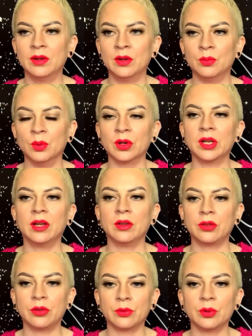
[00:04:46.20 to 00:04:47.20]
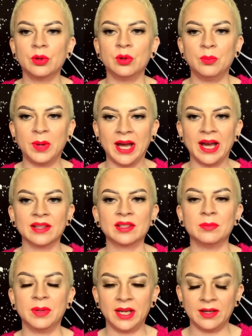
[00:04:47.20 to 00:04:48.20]
Working through
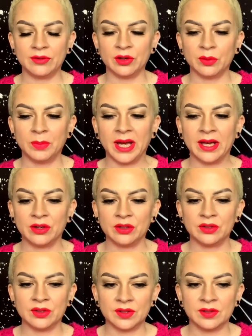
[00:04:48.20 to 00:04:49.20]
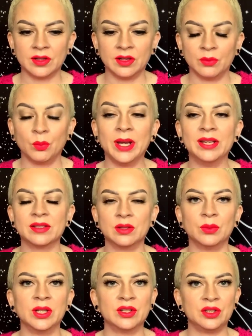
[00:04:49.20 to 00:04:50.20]
past behavioral patterns, the ways in
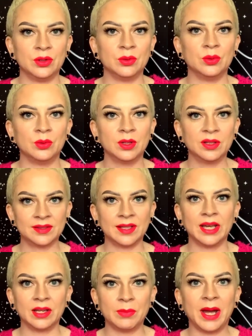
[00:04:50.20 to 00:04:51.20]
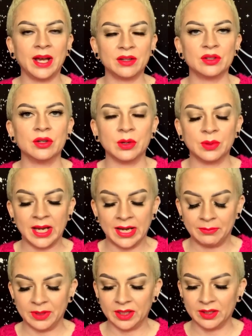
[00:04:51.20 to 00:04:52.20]
which you sandbagged your own
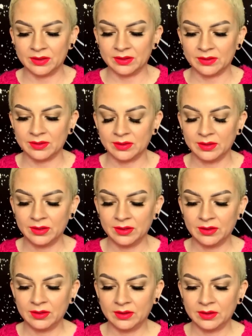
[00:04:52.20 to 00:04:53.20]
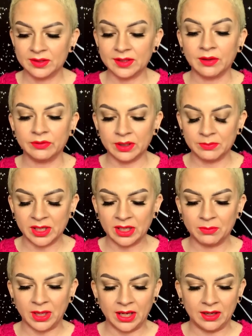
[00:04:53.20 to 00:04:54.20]
happiness, self-limiting
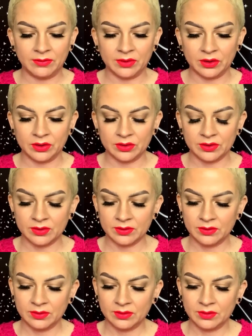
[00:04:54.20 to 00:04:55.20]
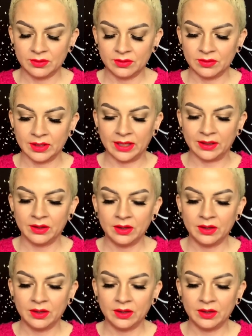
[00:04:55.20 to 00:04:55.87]
behaviors, like